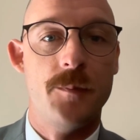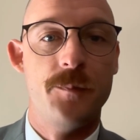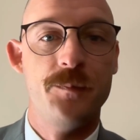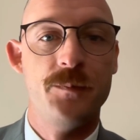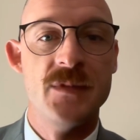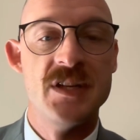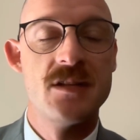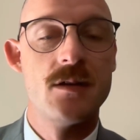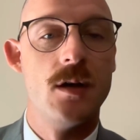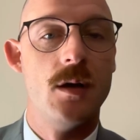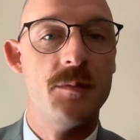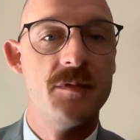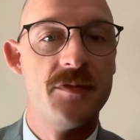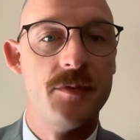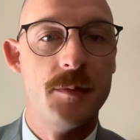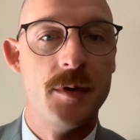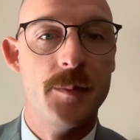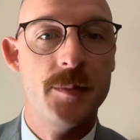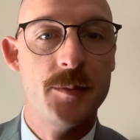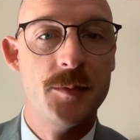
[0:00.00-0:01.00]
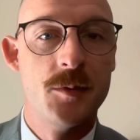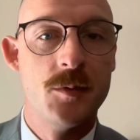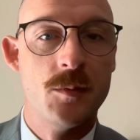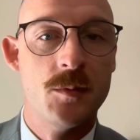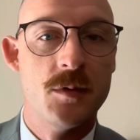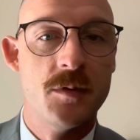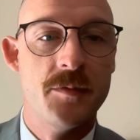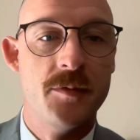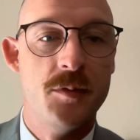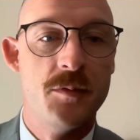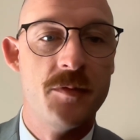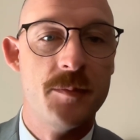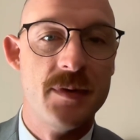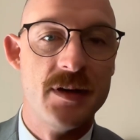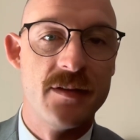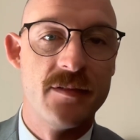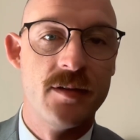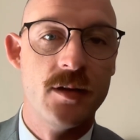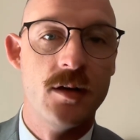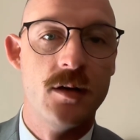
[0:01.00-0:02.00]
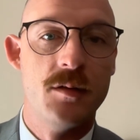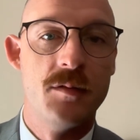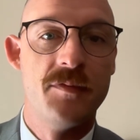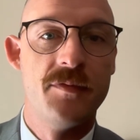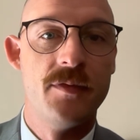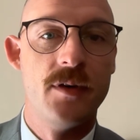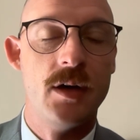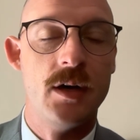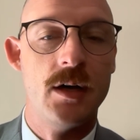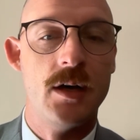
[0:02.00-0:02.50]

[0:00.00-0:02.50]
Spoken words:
This comes from a biblical worldview for myself,